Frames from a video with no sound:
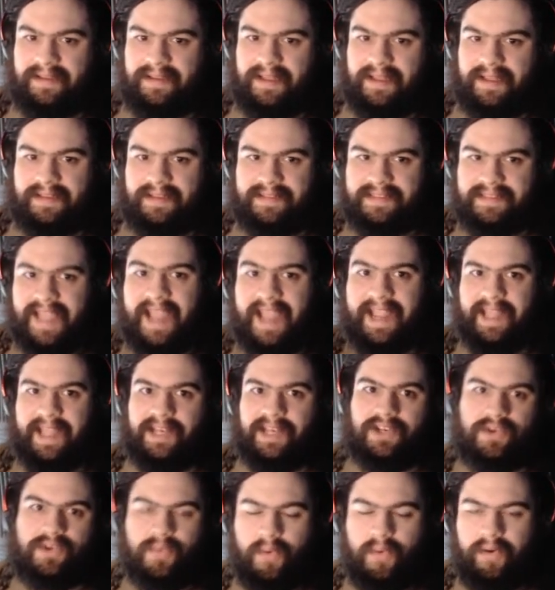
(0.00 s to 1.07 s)

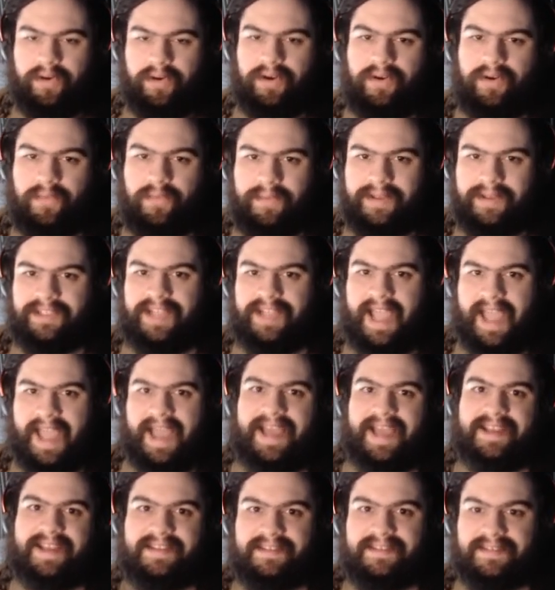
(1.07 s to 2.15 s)
second quarter, which
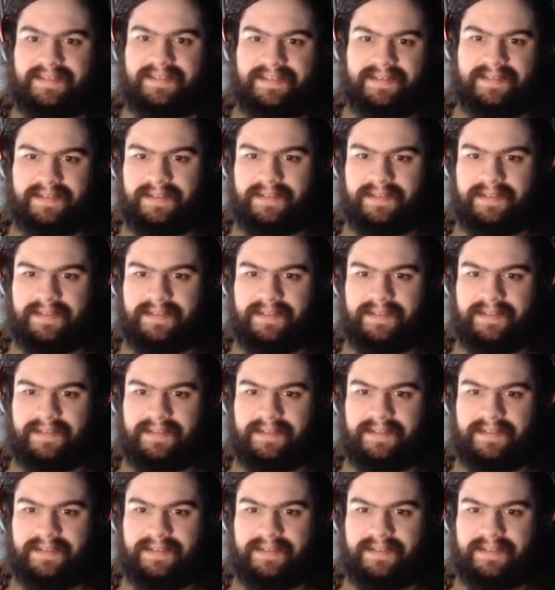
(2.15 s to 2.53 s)
has